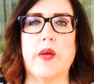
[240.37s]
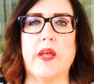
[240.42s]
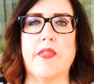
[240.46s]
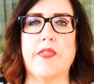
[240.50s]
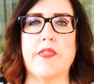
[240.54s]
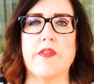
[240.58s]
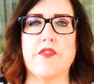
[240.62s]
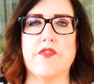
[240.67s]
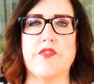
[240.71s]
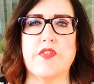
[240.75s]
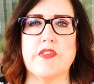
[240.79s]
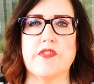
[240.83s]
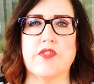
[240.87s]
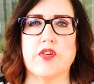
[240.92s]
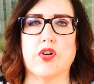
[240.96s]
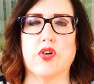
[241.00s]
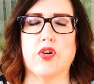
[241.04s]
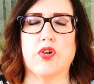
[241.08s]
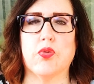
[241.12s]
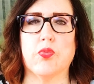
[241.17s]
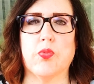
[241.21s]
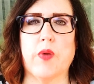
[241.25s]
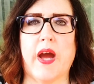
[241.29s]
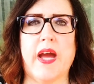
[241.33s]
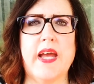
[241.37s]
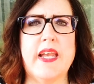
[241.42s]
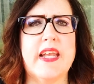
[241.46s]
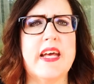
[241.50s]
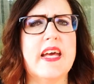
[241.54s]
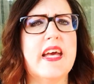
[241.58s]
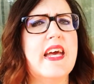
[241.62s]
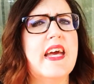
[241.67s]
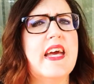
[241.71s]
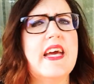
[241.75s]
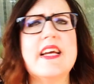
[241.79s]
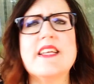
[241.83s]
in the physical, right?
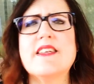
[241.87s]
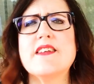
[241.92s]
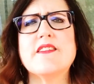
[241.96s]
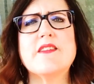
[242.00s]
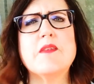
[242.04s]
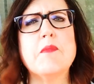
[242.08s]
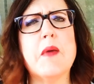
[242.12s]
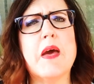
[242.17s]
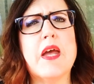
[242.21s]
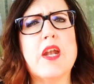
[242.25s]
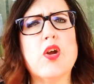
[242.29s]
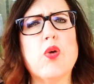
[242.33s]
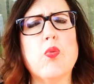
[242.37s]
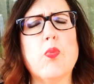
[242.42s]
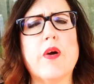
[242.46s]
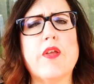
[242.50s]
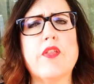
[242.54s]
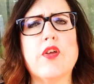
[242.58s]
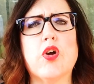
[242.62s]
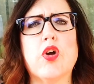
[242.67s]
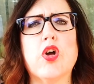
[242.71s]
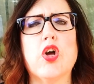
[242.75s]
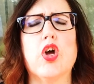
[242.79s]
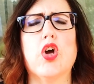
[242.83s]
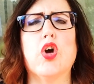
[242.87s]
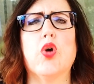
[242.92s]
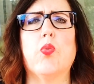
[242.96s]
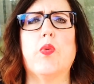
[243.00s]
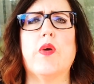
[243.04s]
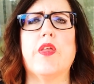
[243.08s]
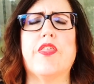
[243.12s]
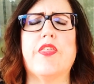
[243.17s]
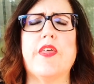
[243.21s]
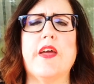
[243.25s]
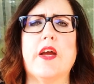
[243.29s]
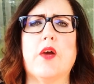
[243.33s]
It doesn't matter whether
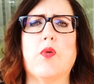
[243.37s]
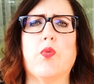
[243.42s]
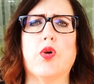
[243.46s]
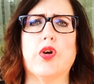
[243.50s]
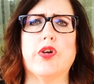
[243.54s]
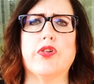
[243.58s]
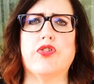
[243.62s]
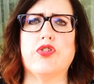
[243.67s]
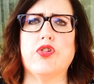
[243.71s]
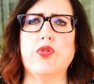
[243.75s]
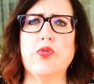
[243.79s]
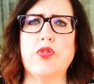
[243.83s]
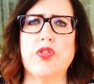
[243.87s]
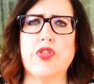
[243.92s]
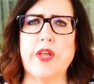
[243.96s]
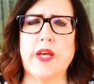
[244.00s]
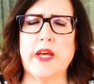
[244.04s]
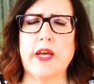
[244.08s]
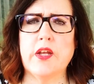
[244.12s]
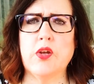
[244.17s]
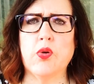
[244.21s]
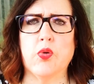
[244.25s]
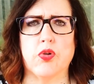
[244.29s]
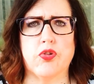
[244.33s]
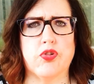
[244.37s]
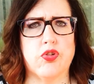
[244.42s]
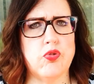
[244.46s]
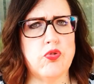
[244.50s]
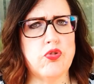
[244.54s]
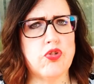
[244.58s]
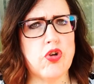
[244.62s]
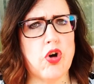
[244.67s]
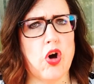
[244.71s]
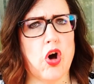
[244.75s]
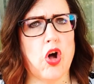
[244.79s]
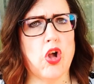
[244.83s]
we think we're too thin or too
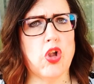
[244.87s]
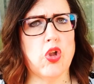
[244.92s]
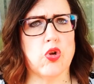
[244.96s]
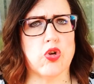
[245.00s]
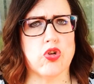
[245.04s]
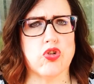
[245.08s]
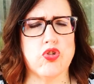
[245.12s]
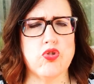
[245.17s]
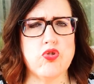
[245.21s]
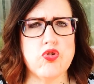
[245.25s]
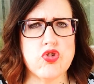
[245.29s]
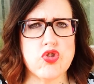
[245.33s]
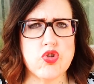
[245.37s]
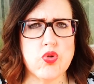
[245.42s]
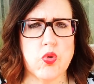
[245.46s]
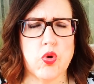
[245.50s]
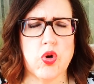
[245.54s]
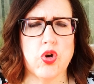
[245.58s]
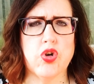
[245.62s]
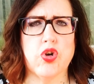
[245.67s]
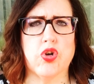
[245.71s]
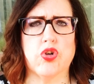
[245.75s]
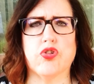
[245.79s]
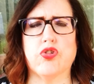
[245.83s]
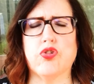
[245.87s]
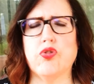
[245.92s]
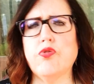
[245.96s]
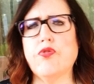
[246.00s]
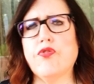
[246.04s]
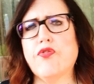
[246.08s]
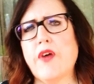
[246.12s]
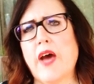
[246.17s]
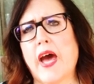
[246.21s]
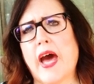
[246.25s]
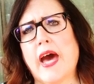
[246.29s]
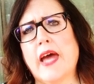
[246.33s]
tall or too short or too
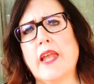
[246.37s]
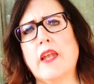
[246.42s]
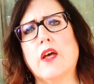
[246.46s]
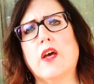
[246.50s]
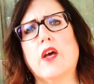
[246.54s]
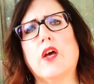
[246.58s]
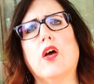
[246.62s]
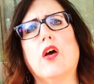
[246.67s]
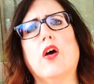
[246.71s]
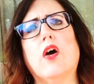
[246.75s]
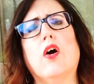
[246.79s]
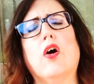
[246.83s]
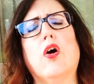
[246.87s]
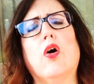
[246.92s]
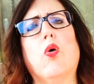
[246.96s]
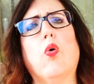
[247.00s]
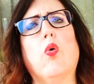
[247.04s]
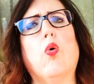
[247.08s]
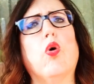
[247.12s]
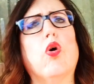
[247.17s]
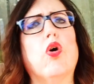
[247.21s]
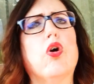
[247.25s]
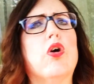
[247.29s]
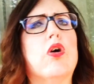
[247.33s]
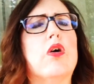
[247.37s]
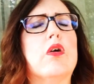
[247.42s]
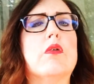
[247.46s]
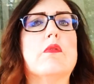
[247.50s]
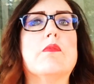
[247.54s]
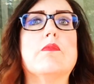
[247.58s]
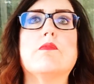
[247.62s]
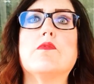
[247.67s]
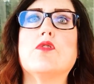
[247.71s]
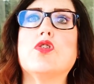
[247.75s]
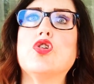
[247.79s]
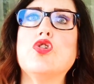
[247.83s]
fat or
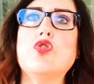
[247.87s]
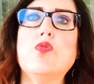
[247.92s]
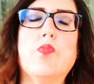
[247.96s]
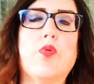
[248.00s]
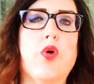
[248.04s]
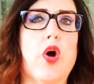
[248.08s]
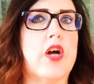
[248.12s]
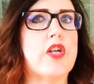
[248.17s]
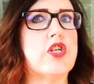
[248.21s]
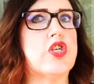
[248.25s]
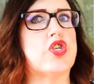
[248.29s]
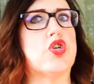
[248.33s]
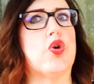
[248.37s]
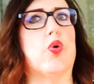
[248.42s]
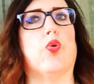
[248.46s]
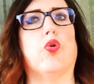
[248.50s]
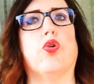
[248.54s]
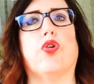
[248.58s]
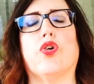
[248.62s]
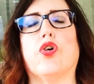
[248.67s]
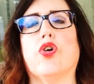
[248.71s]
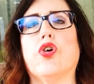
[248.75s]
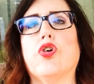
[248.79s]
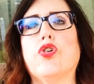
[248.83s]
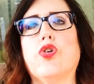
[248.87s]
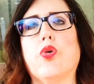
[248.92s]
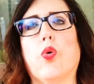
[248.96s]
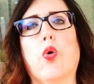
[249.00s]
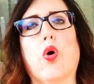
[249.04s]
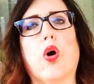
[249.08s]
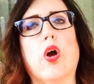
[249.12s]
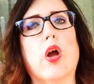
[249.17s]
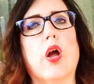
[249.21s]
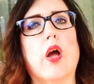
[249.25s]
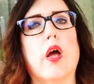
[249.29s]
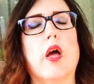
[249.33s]
too broad-shouldered
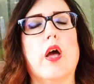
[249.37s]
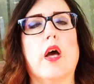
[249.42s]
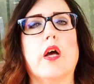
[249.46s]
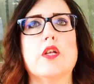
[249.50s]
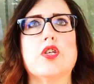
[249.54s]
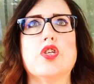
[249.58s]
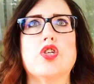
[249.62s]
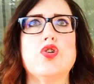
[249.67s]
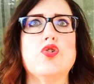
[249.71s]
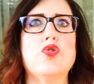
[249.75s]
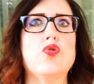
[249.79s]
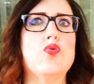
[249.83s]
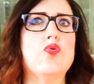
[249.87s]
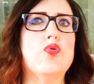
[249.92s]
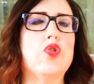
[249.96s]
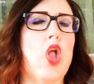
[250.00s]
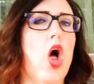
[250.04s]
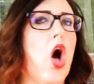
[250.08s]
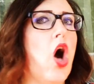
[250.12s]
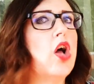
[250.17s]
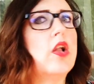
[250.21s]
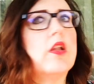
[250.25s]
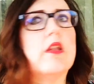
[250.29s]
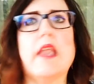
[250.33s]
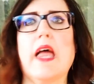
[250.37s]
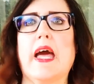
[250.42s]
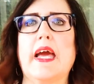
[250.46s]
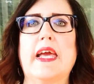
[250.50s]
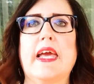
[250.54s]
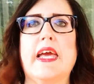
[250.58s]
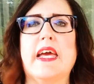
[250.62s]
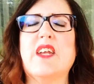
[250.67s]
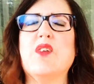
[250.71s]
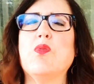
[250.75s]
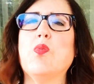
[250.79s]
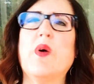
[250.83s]
or too
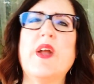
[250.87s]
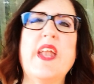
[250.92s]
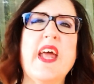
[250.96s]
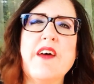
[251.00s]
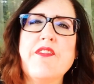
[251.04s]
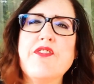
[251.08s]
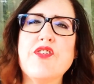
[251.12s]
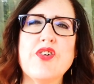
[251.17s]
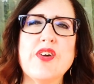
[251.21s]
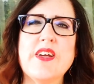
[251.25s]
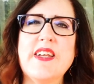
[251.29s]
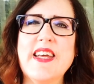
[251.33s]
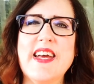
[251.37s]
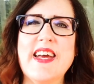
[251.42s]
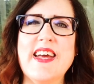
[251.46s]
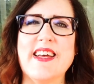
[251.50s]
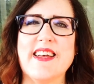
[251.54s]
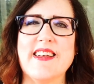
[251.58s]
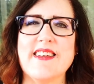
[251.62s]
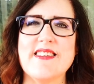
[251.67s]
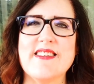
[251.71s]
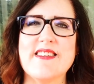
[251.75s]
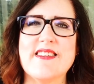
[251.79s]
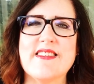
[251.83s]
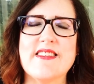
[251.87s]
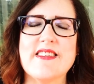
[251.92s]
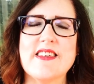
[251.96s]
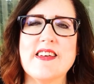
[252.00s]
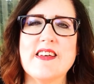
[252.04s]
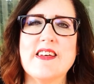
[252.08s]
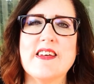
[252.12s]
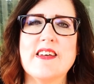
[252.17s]
long-legged, whatever it is.